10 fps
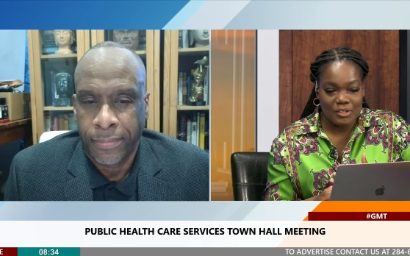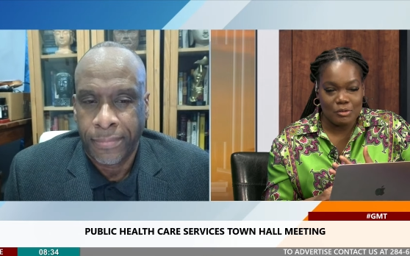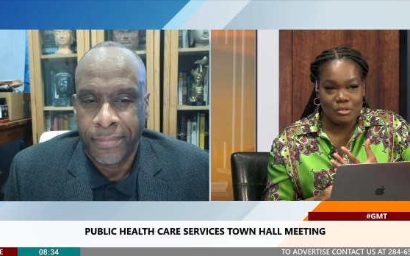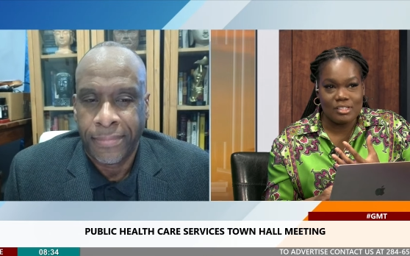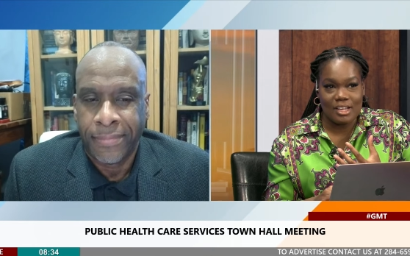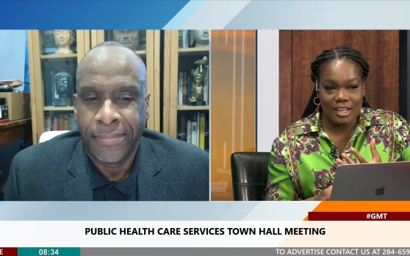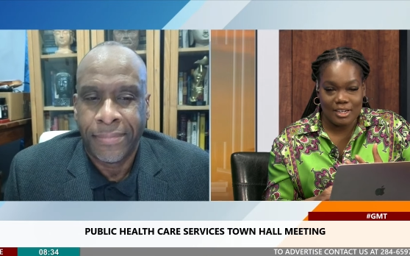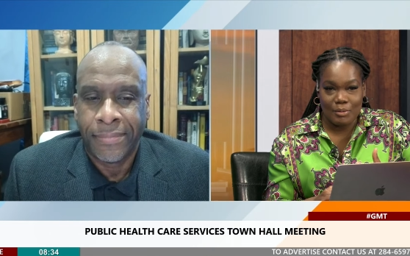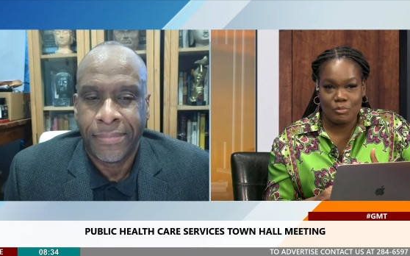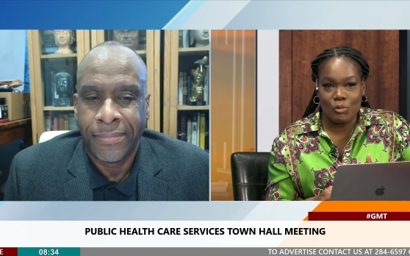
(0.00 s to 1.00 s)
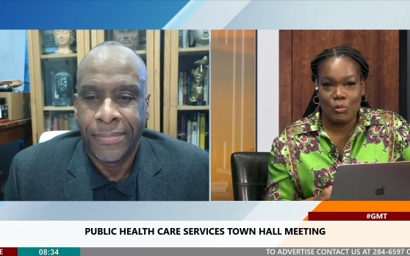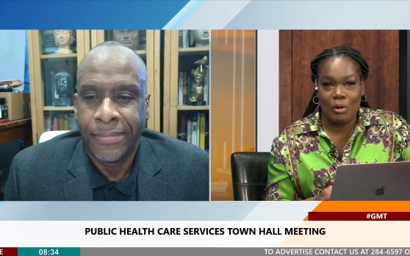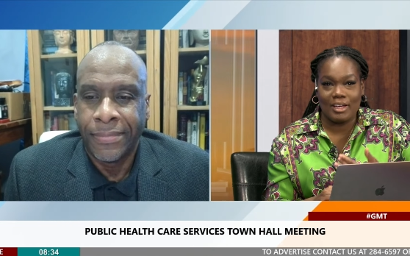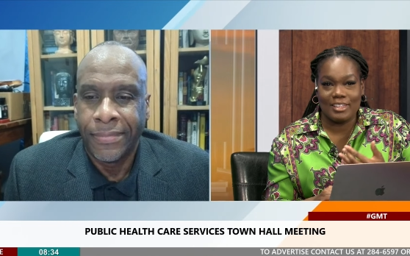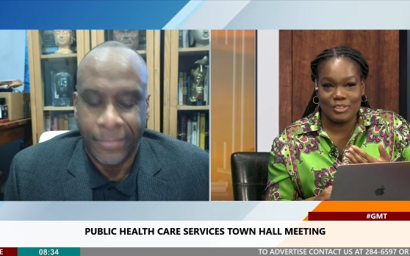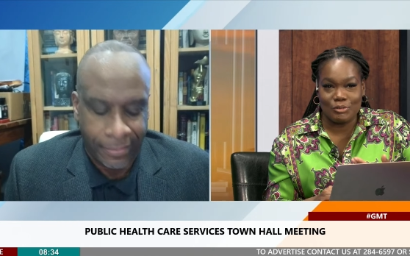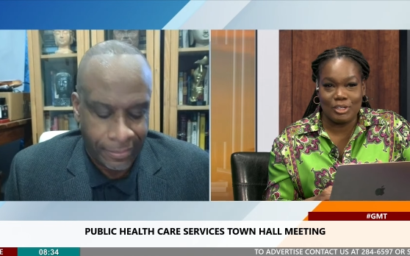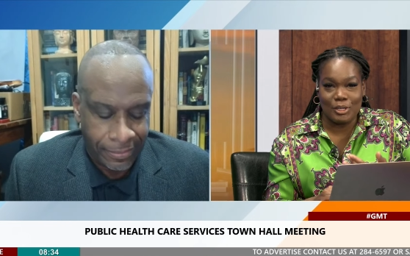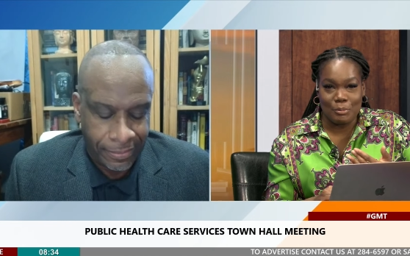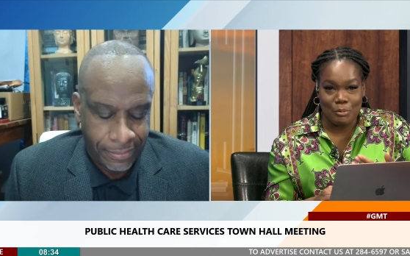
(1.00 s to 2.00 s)
Speaker 1: you let them know why it's
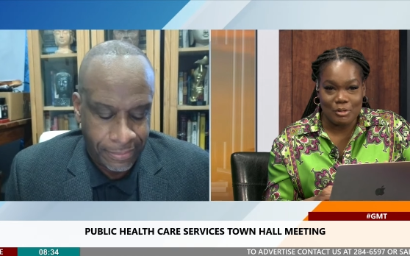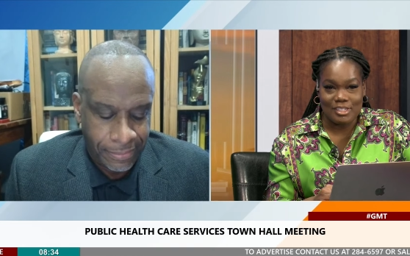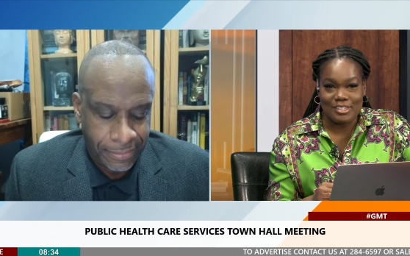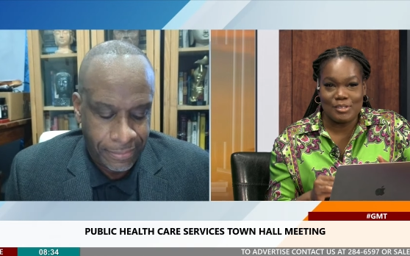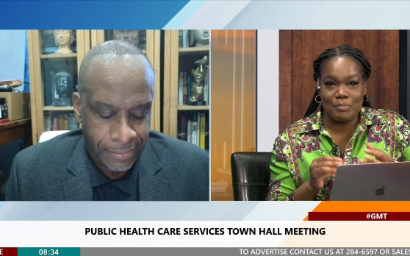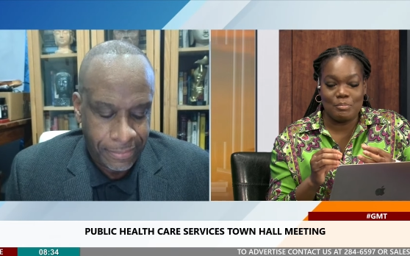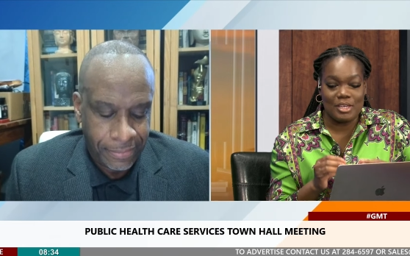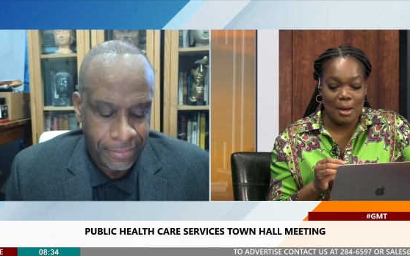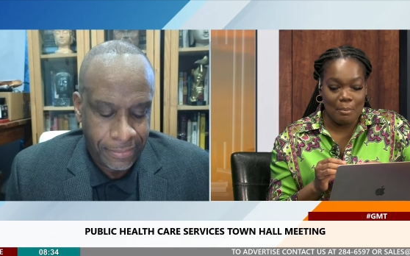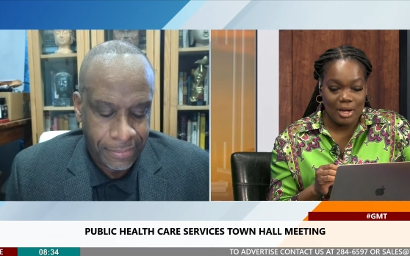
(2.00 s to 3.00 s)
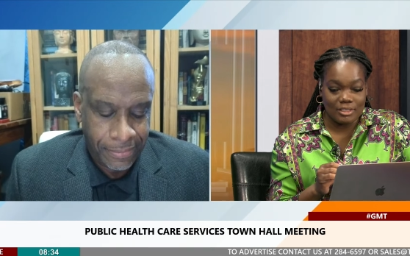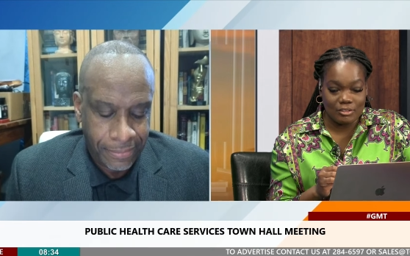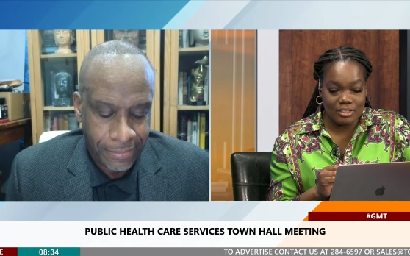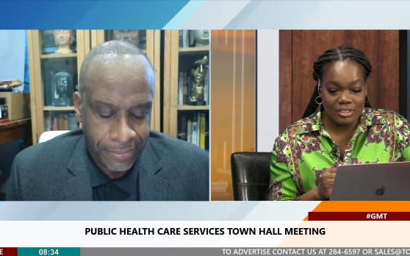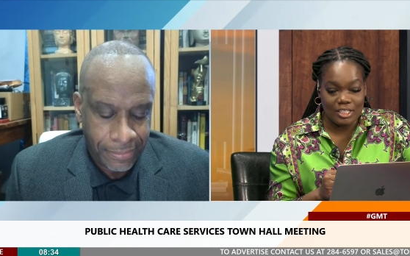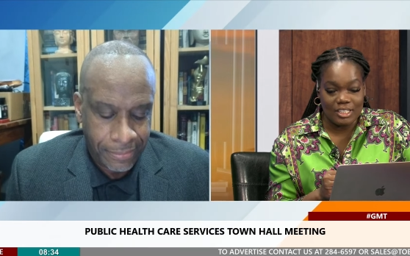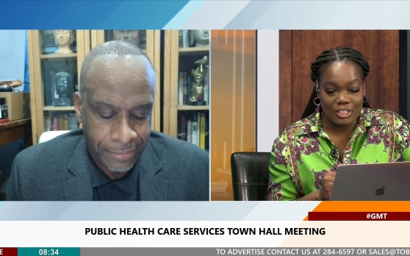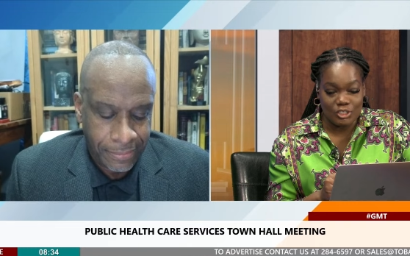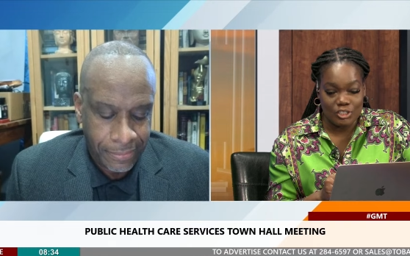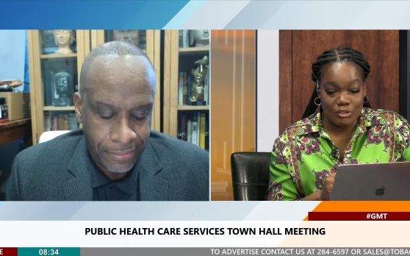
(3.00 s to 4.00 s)
really important to be a part of this
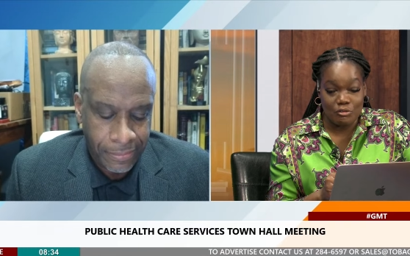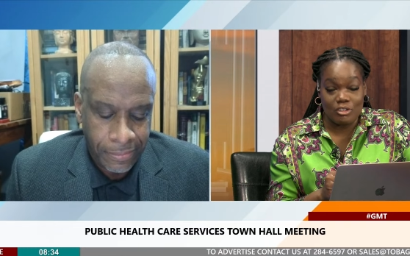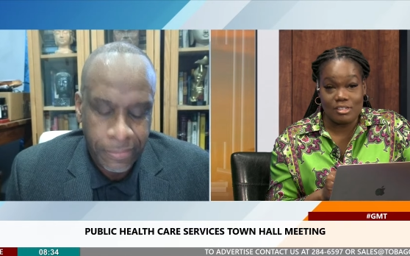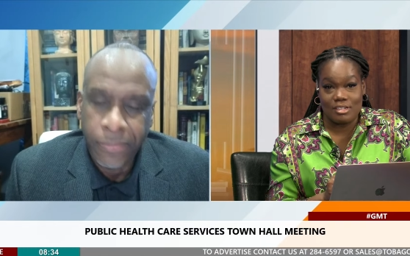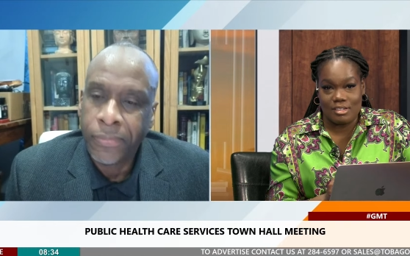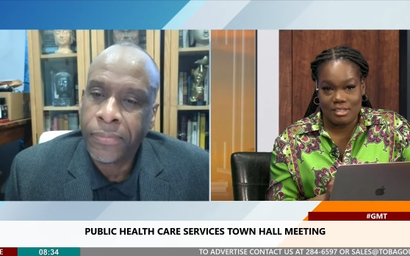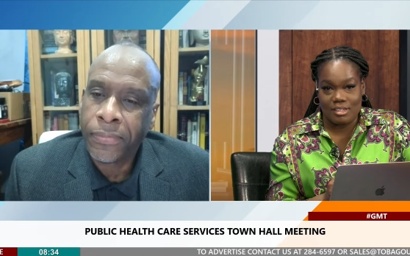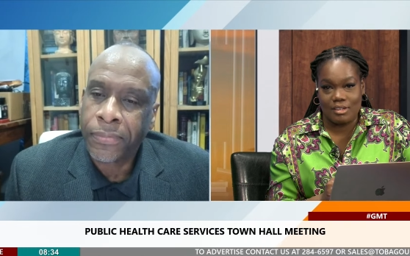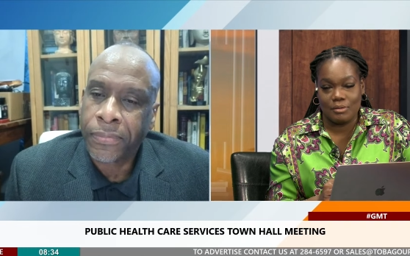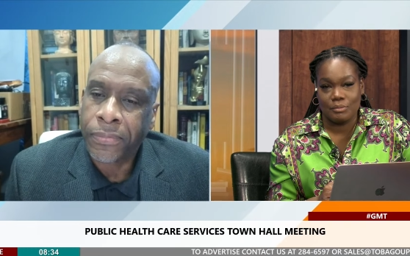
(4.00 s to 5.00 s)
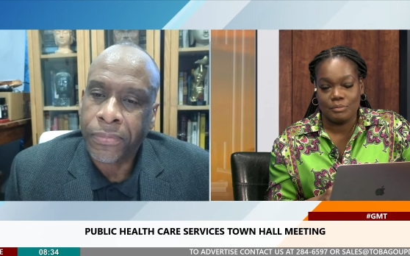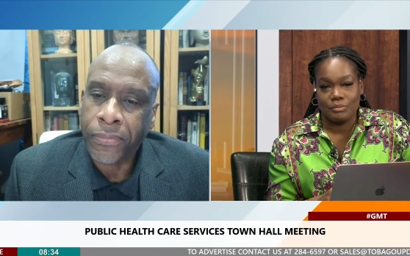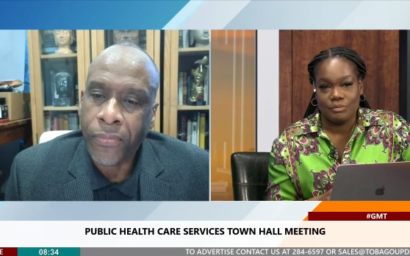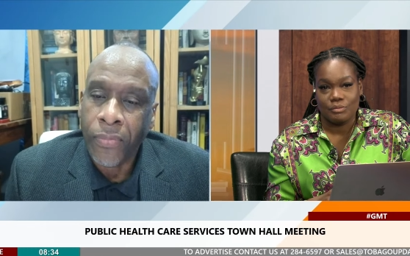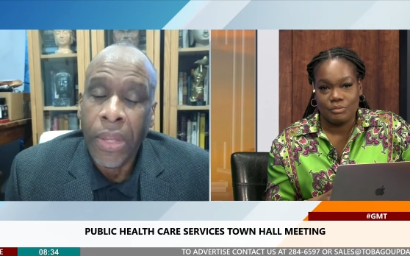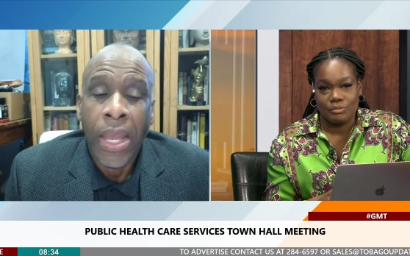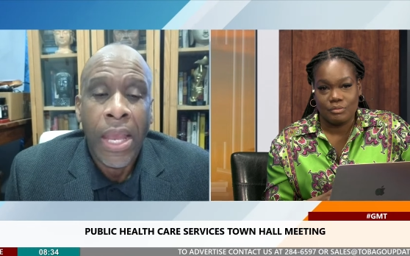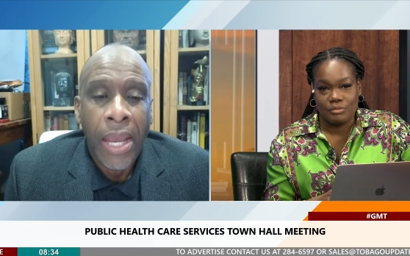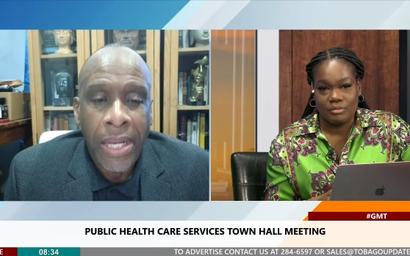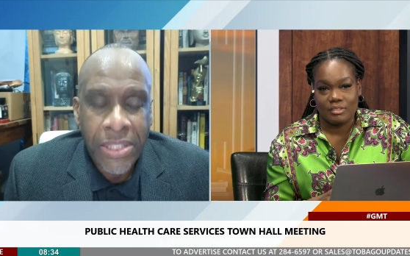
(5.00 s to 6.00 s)
initiative on Thursday?
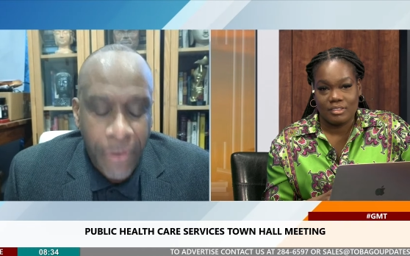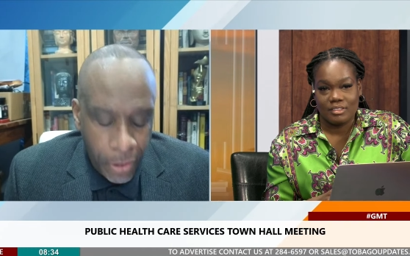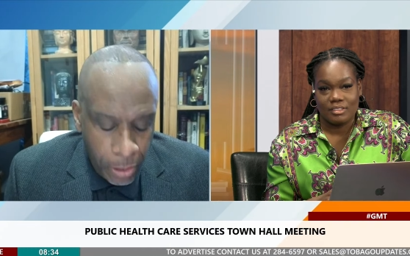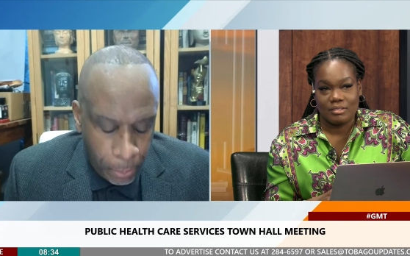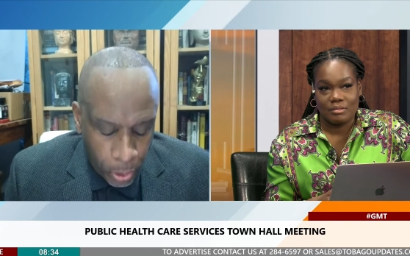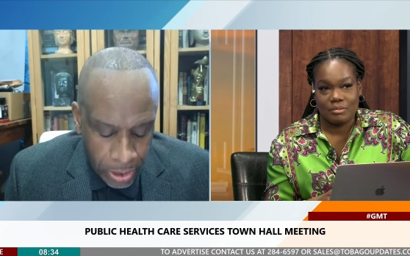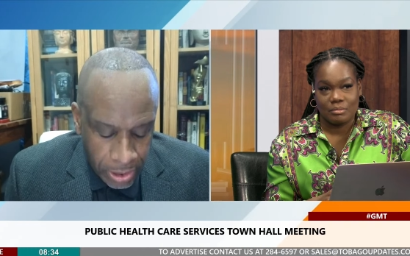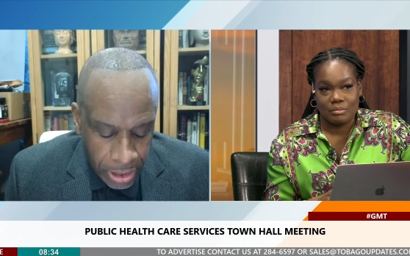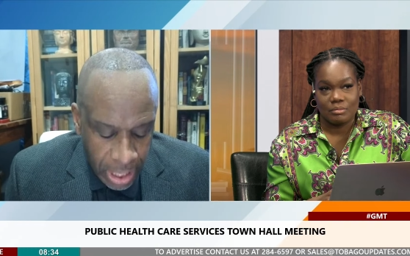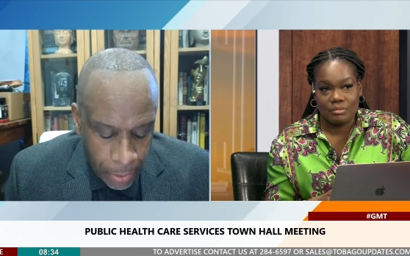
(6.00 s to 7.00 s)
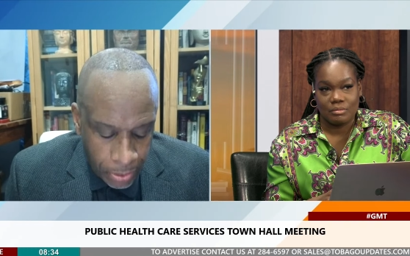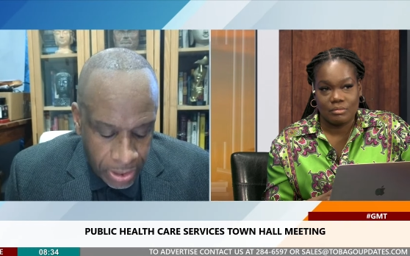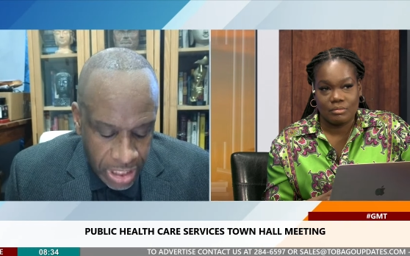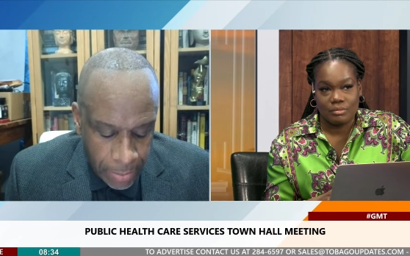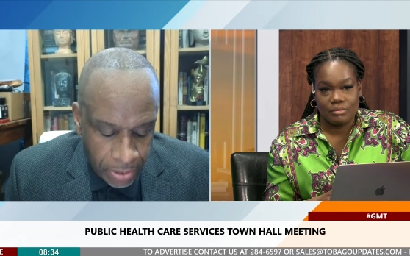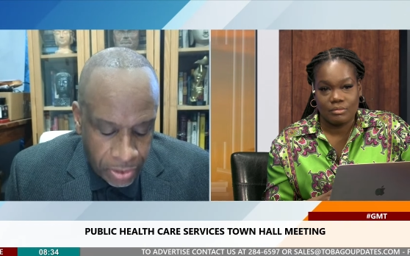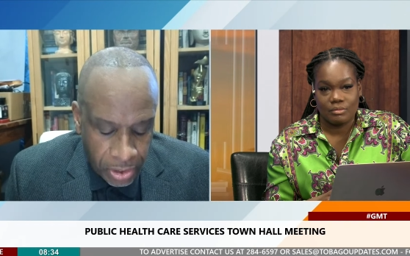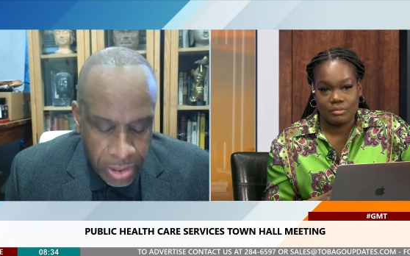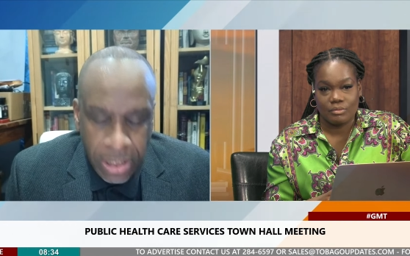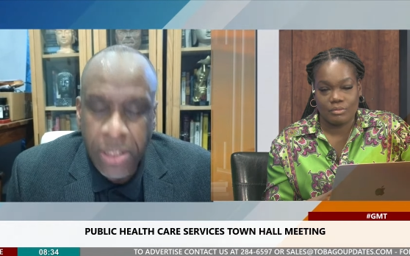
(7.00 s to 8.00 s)
Speaker 2: It's very important to come out this coming
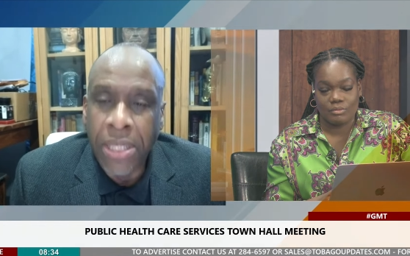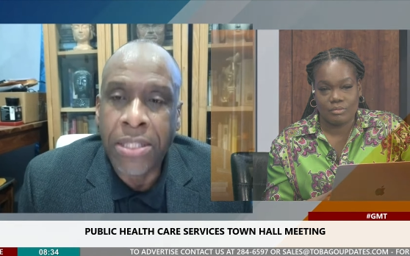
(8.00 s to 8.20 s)
Thursday to the